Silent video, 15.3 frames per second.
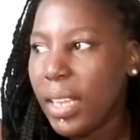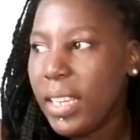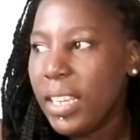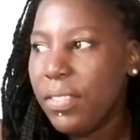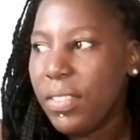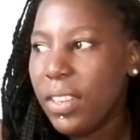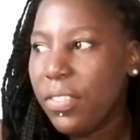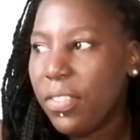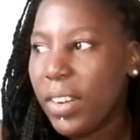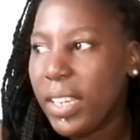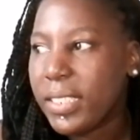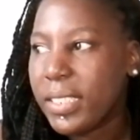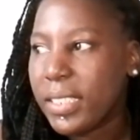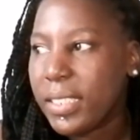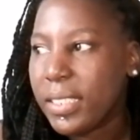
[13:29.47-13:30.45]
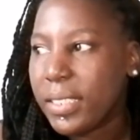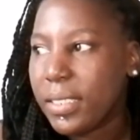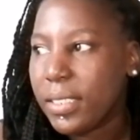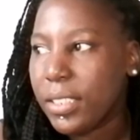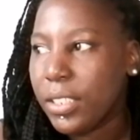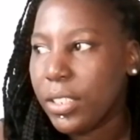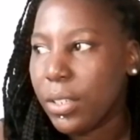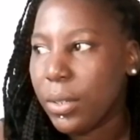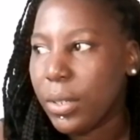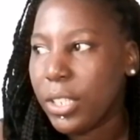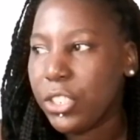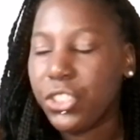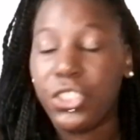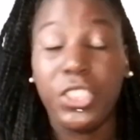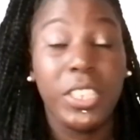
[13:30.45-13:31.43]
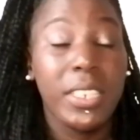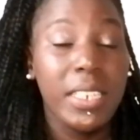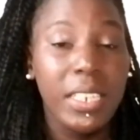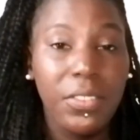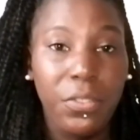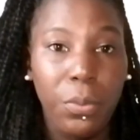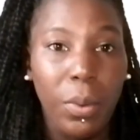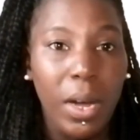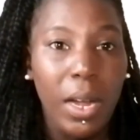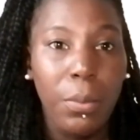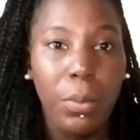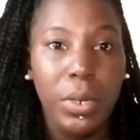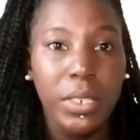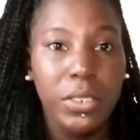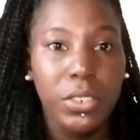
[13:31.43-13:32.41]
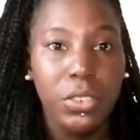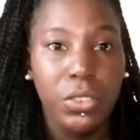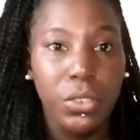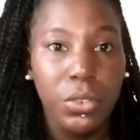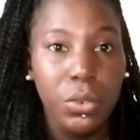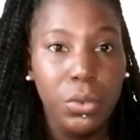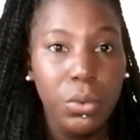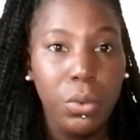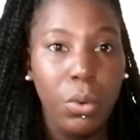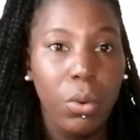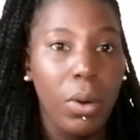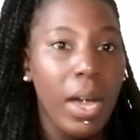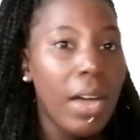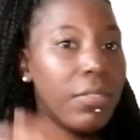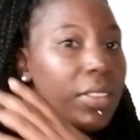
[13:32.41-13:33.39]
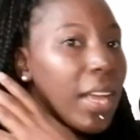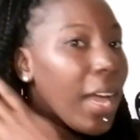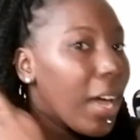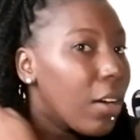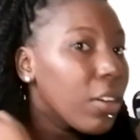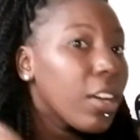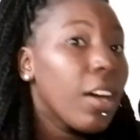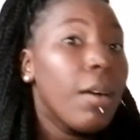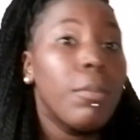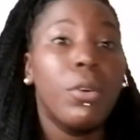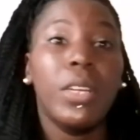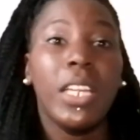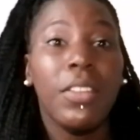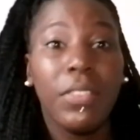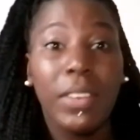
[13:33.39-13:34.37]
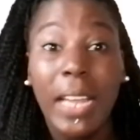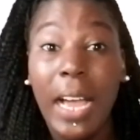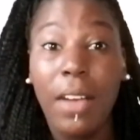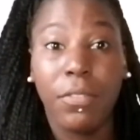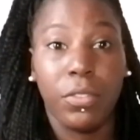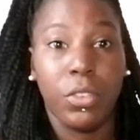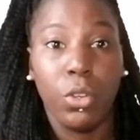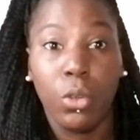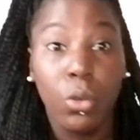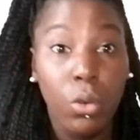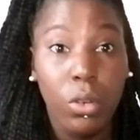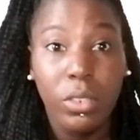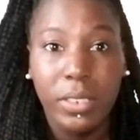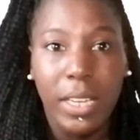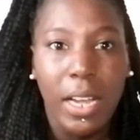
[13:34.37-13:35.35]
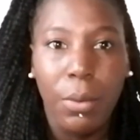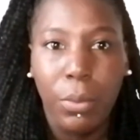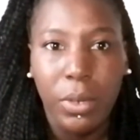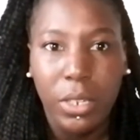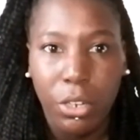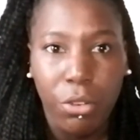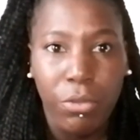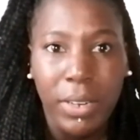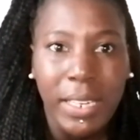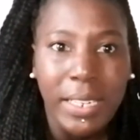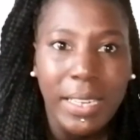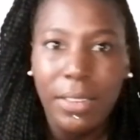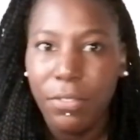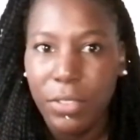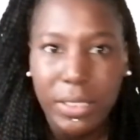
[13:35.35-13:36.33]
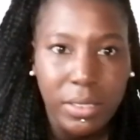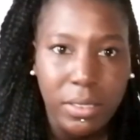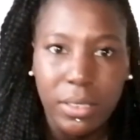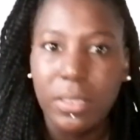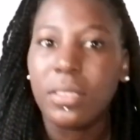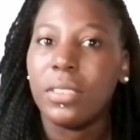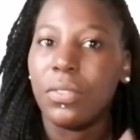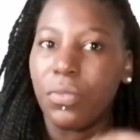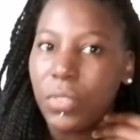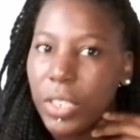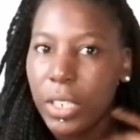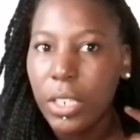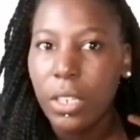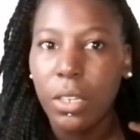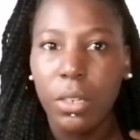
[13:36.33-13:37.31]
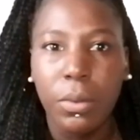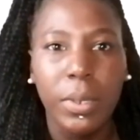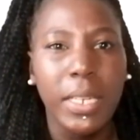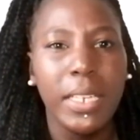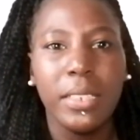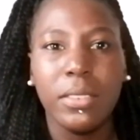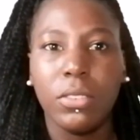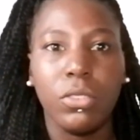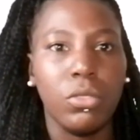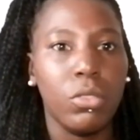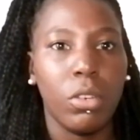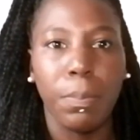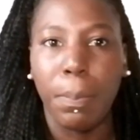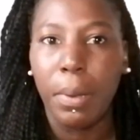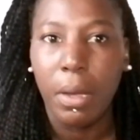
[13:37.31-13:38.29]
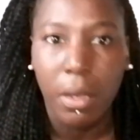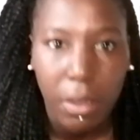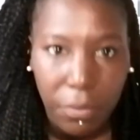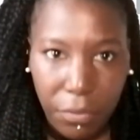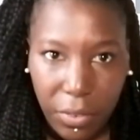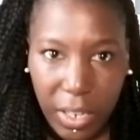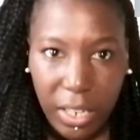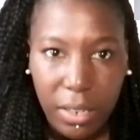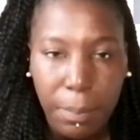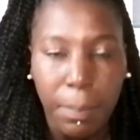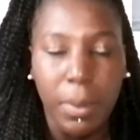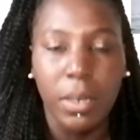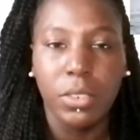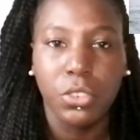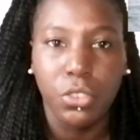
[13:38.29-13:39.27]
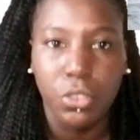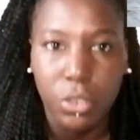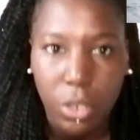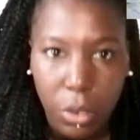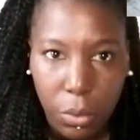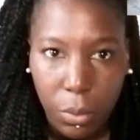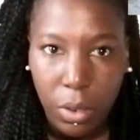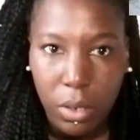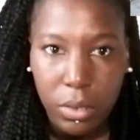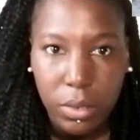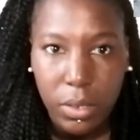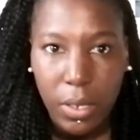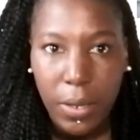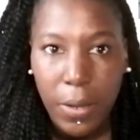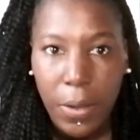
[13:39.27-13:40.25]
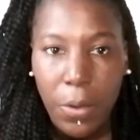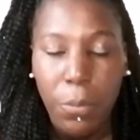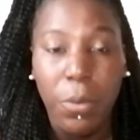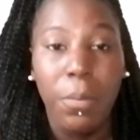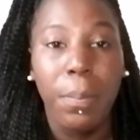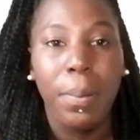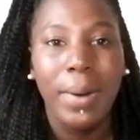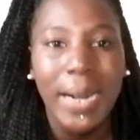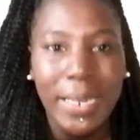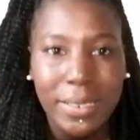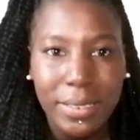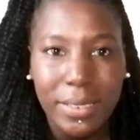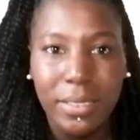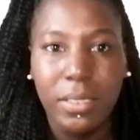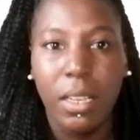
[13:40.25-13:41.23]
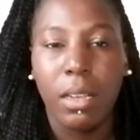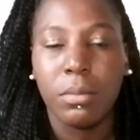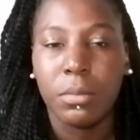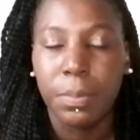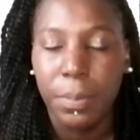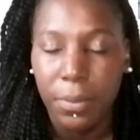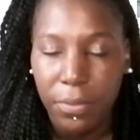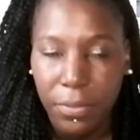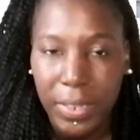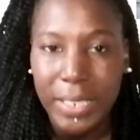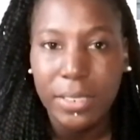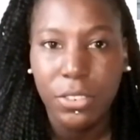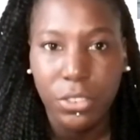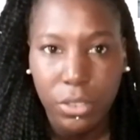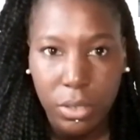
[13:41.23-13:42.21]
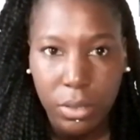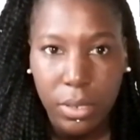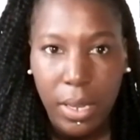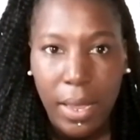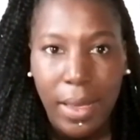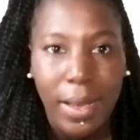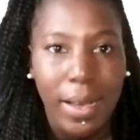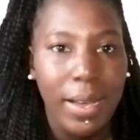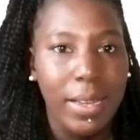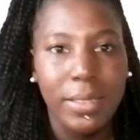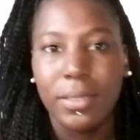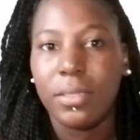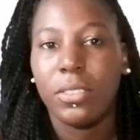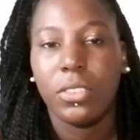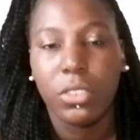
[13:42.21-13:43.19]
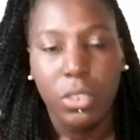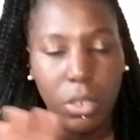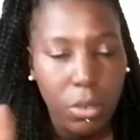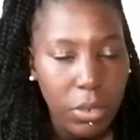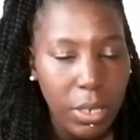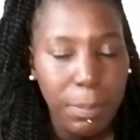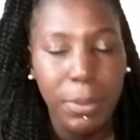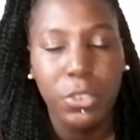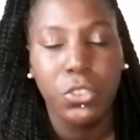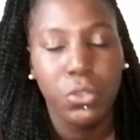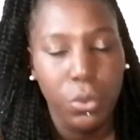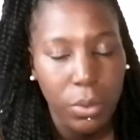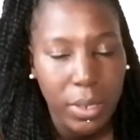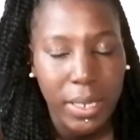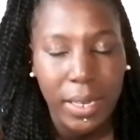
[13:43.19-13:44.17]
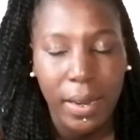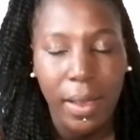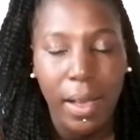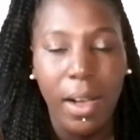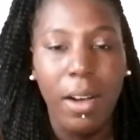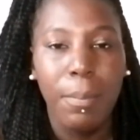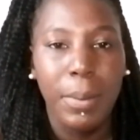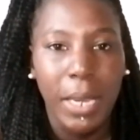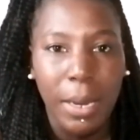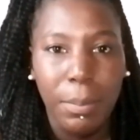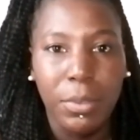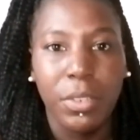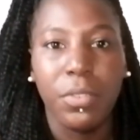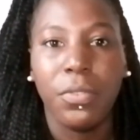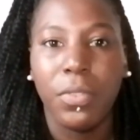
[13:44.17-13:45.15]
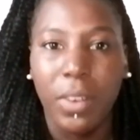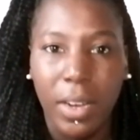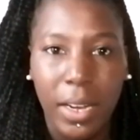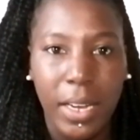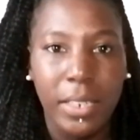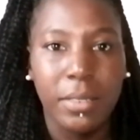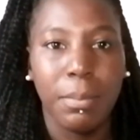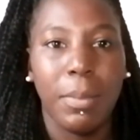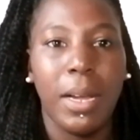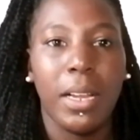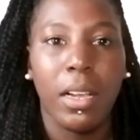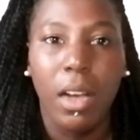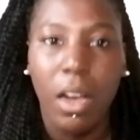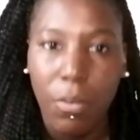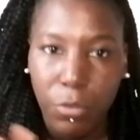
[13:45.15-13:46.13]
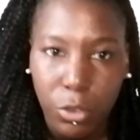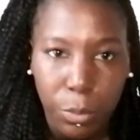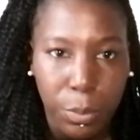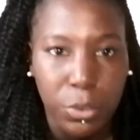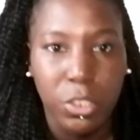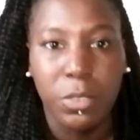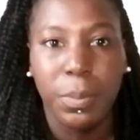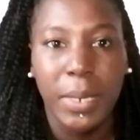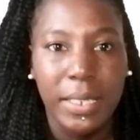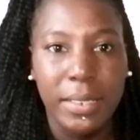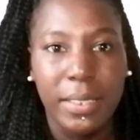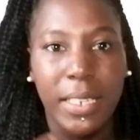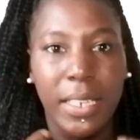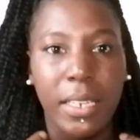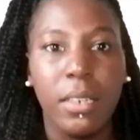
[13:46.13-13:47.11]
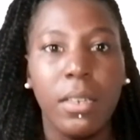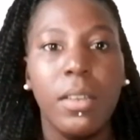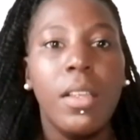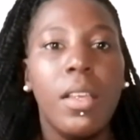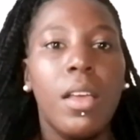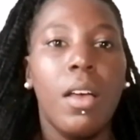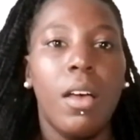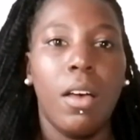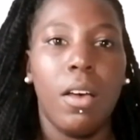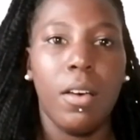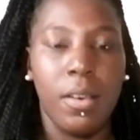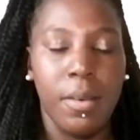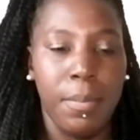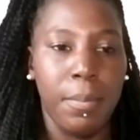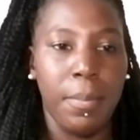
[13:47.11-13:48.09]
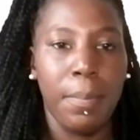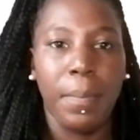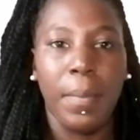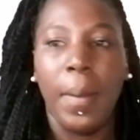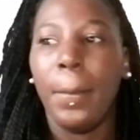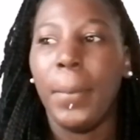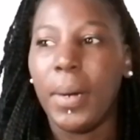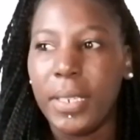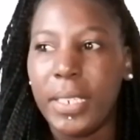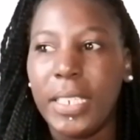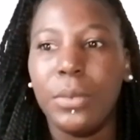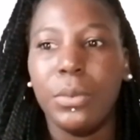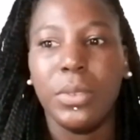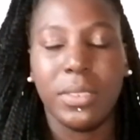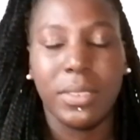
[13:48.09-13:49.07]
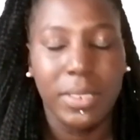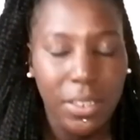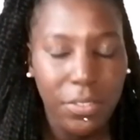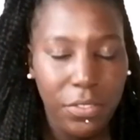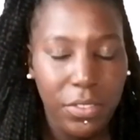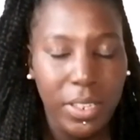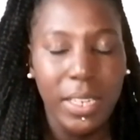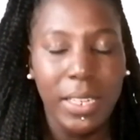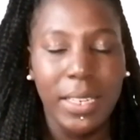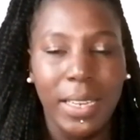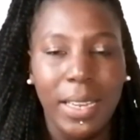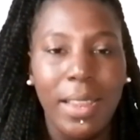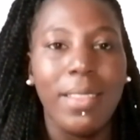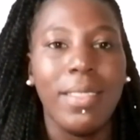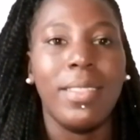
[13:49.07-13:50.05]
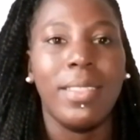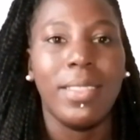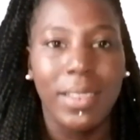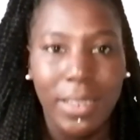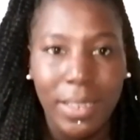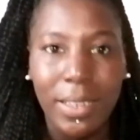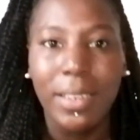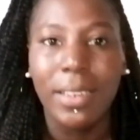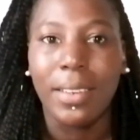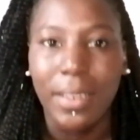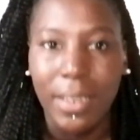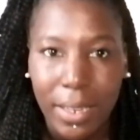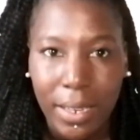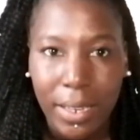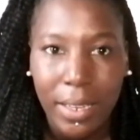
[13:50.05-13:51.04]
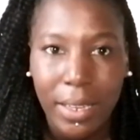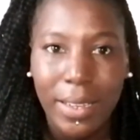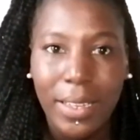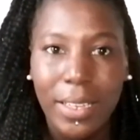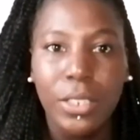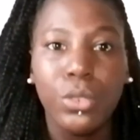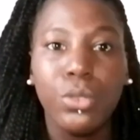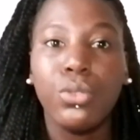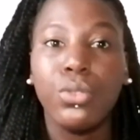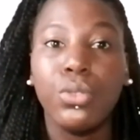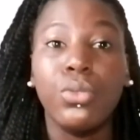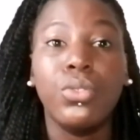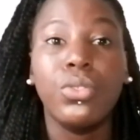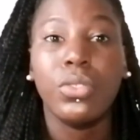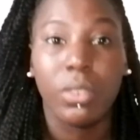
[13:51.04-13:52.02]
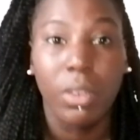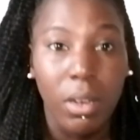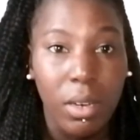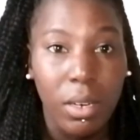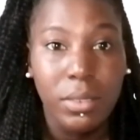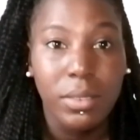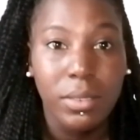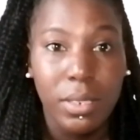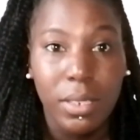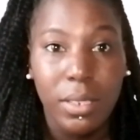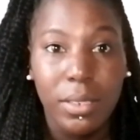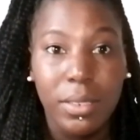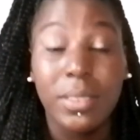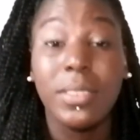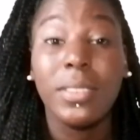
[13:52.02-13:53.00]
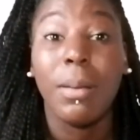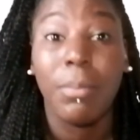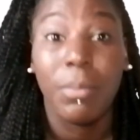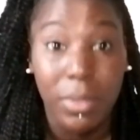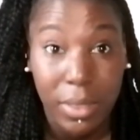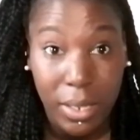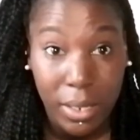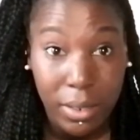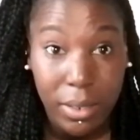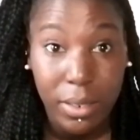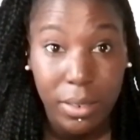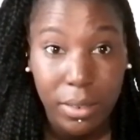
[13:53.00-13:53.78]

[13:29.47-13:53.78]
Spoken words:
didn't, you know, achieve what I wanted to do or have the outcome or even have the look that I want to create. Like, for instance, the video, it's not perfect, but you know what? With practice comes perfection, and slowly but surely I'll be able to find my comfortable space here. But it was definitely the year to start something.